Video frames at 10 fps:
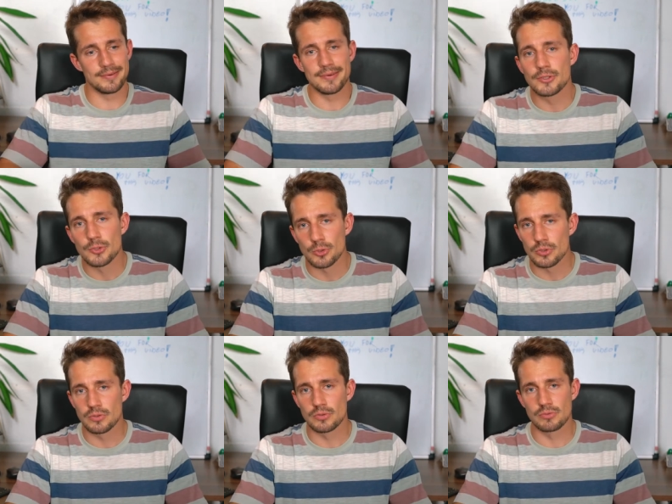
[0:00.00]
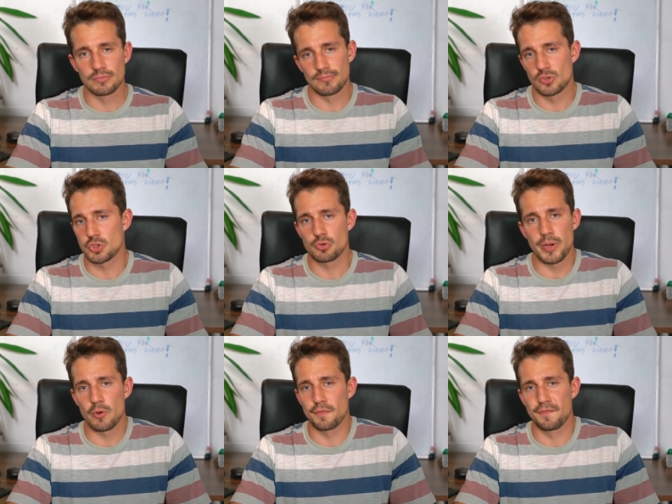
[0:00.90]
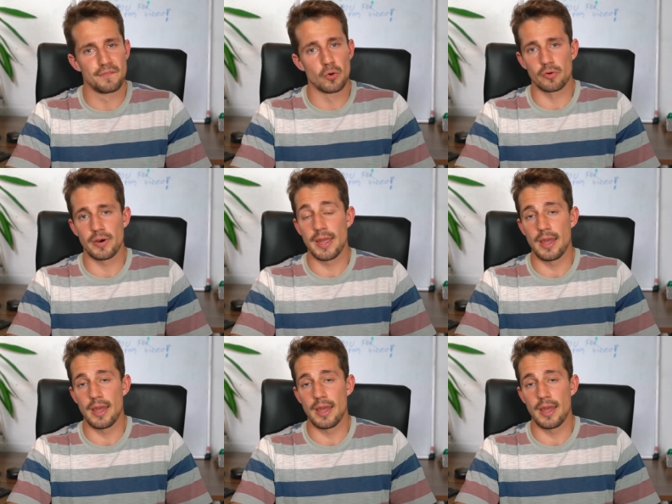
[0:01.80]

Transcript: until three or four A